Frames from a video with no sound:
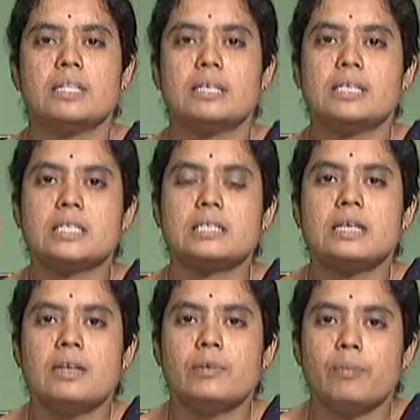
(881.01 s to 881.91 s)
whether it is
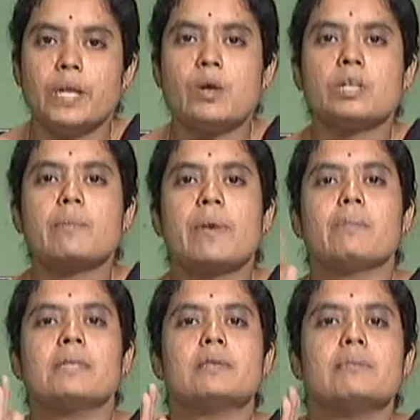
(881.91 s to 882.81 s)
below the
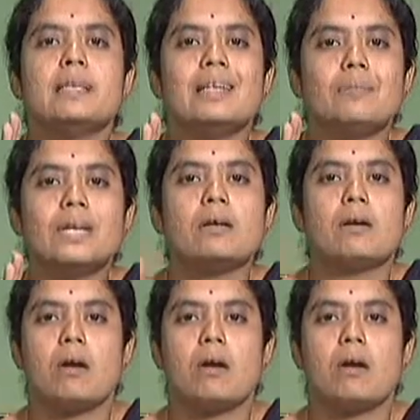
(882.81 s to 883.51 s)
permissible limit